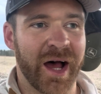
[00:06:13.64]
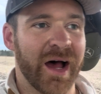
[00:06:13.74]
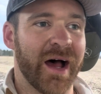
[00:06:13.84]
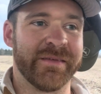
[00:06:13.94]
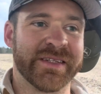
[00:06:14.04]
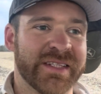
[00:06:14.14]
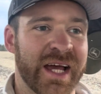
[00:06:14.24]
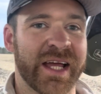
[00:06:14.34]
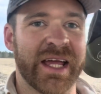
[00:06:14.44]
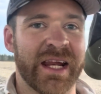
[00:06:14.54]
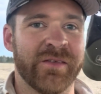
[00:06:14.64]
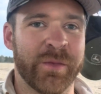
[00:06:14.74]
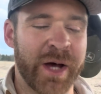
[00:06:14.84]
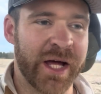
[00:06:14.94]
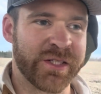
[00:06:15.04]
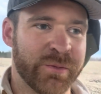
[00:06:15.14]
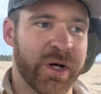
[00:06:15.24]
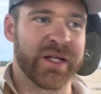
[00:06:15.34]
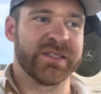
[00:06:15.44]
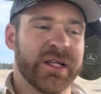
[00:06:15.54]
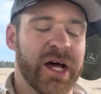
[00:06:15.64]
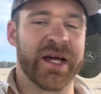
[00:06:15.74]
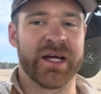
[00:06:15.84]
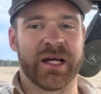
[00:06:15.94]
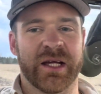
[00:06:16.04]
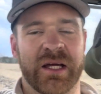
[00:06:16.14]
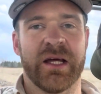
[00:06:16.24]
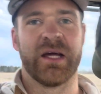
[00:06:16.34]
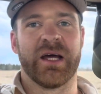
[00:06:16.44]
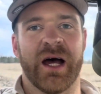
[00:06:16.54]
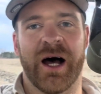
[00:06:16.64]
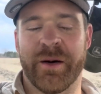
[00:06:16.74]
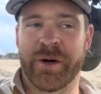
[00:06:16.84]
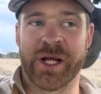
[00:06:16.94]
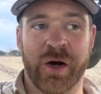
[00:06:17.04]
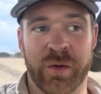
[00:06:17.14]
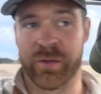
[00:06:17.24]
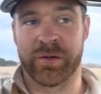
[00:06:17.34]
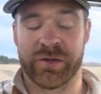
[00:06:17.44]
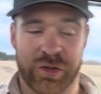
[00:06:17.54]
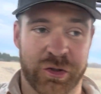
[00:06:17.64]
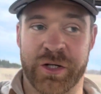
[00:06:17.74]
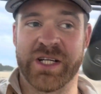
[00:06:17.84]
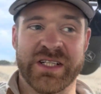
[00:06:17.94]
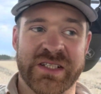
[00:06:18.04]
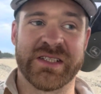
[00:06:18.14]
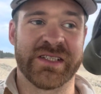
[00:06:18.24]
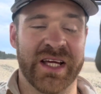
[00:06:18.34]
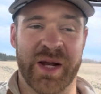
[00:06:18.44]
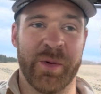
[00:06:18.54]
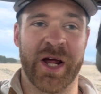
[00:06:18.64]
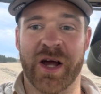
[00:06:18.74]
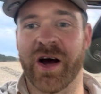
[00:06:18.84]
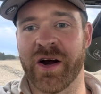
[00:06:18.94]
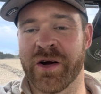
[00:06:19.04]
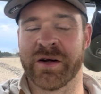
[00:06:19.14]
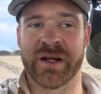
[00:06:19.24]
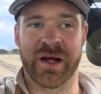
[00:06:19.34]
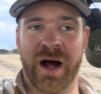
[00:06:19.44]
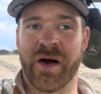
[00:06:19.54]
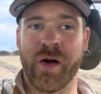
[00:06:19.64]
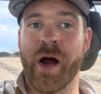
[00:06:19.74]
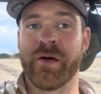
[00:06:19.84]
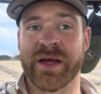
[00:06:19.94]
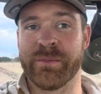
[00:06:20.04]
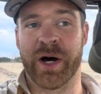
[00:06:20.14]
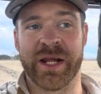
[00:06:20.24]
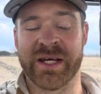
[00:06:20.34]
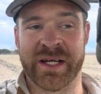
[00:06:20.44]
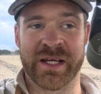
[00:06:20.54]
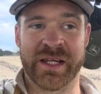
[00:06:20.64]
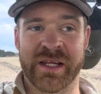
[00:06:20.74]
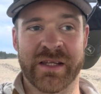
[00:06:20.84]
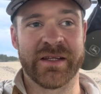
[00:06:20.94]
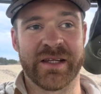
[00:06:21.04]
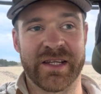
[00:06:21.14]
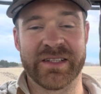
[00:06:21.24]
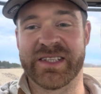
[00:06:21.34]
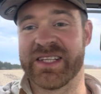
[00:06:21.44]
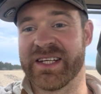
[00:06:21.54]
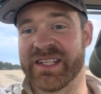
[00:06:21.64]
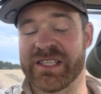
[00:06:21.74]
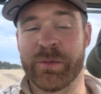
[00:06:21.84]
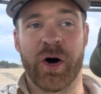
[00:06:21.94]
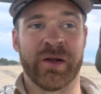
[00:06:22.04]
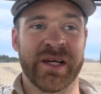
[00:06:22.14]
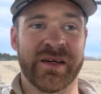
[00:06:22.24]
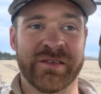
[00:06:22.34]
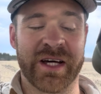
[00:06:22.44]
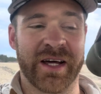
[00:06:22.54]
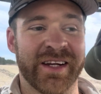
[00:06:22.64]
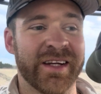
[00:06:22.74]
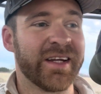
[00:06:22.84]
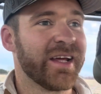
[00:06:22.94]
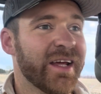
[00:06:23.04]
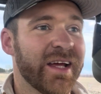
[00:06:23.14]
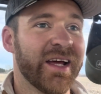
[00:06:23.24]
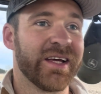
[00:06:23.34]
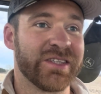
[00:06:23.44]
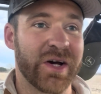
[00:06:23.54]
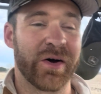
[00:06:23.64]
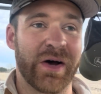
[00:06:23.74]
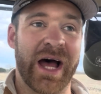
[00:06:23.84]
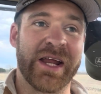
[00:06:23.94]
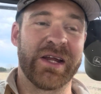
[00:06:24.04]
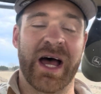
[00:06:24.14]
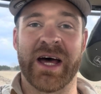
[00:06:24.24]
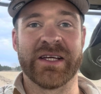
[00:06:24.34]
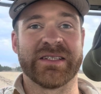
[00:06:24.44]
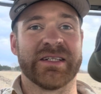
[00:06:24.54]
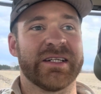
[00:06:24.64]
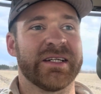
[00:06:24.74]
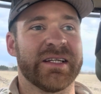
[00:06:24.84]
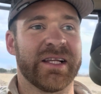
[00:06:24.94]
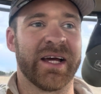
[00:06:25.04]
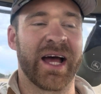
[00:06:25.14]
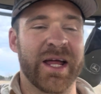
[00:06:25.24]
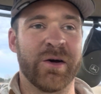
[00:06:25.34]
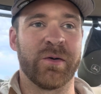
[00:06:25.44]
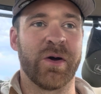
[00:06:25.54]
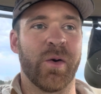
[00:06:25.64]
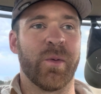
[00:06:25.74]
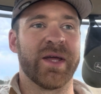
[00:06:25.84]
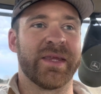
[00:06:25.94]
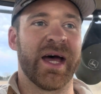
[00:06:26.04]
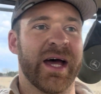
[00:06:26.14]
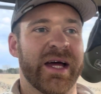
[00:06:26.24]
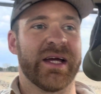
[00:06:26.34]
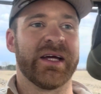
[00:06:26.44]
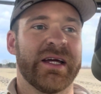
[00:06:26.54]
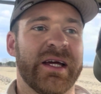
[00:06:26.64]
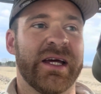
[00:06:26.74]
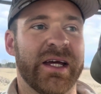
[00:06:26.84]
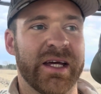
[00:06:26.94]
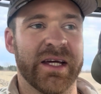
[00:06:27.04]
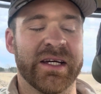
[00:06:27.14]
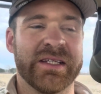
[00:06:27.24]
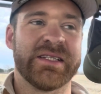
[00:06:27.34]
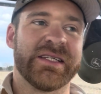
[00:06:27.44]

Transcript: Obviously, I can't even imagine what it's like. I know trees in my yard are already budding and seeing small leaves on them. So I honestly, I don't know what that is.